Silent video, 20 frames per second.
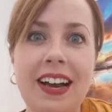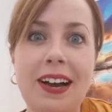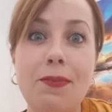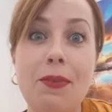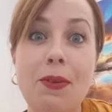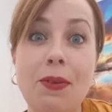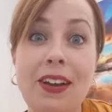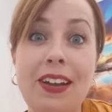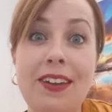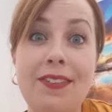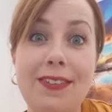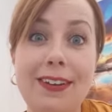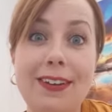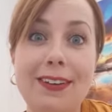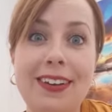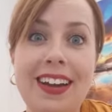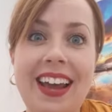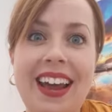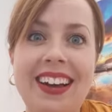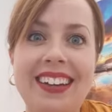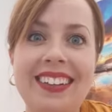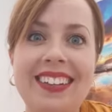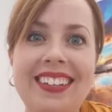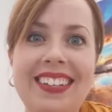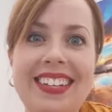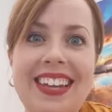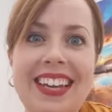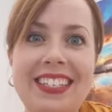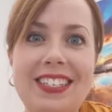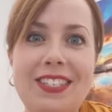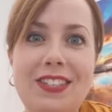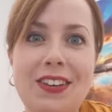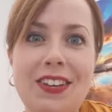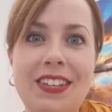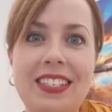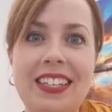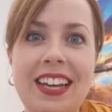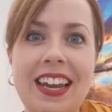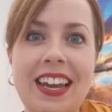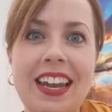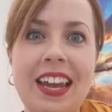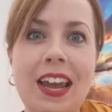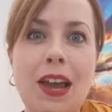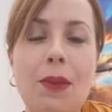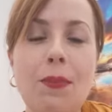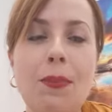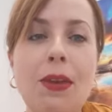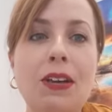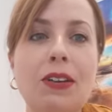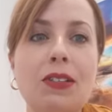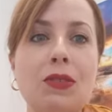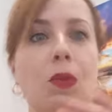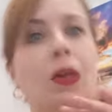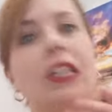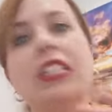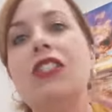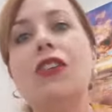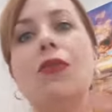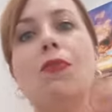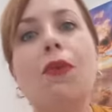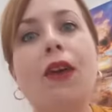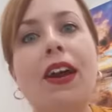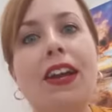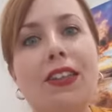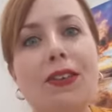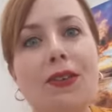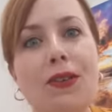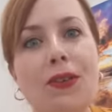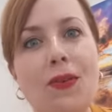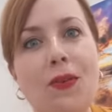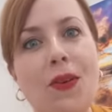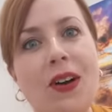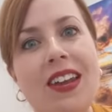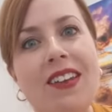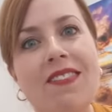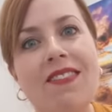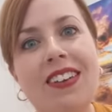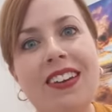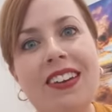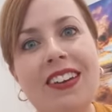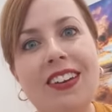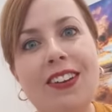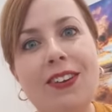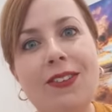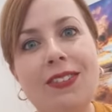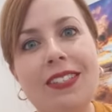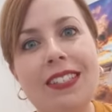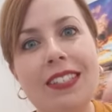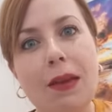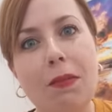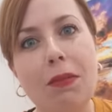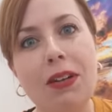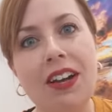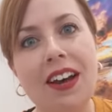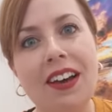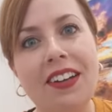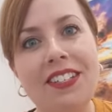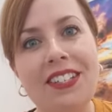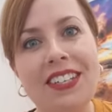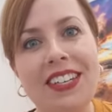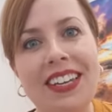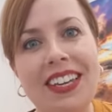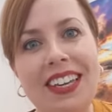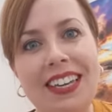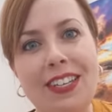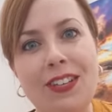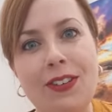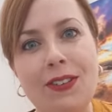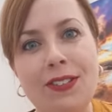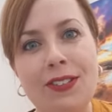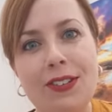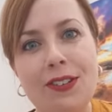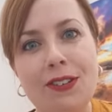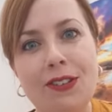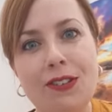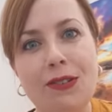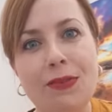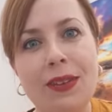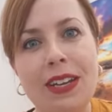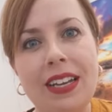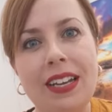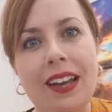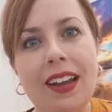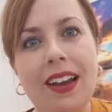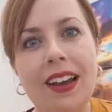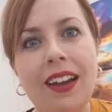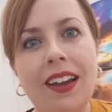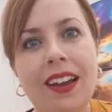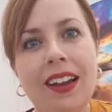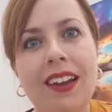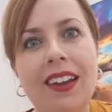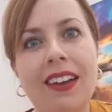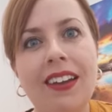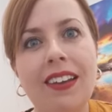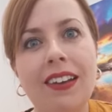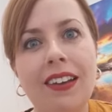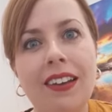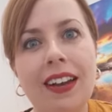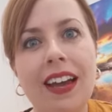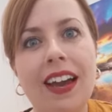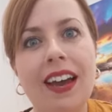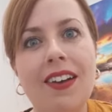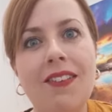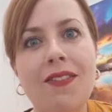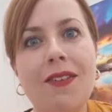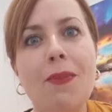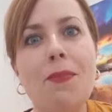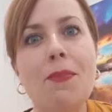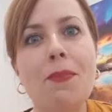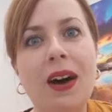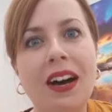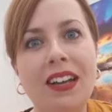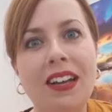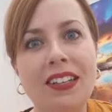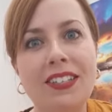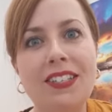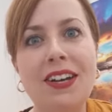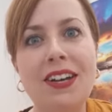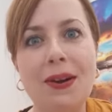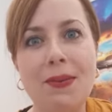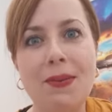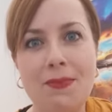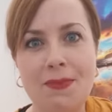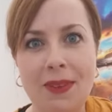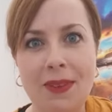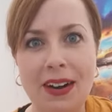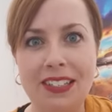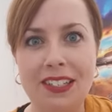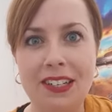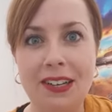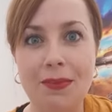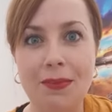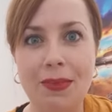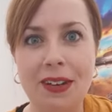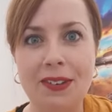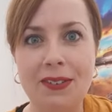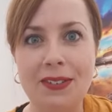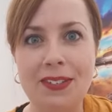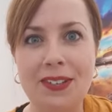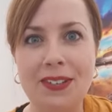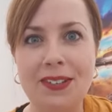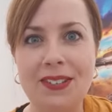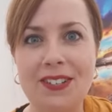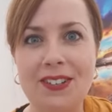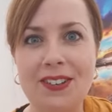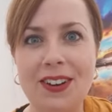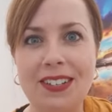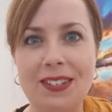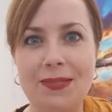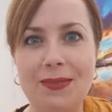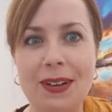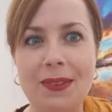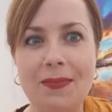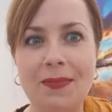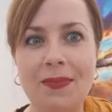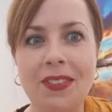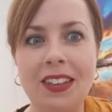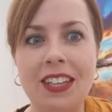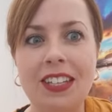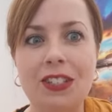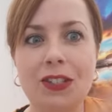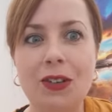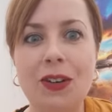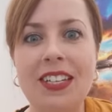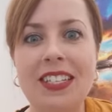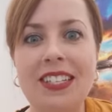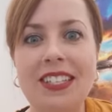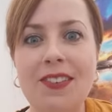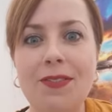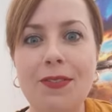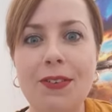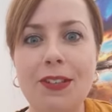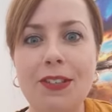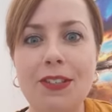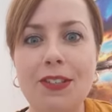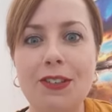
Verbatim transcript: uh, but we're going to figure it out next Thursday because once you break through whatever you're sabotaging in your social media, you're going to have much, much better results. Trust me. Join us for the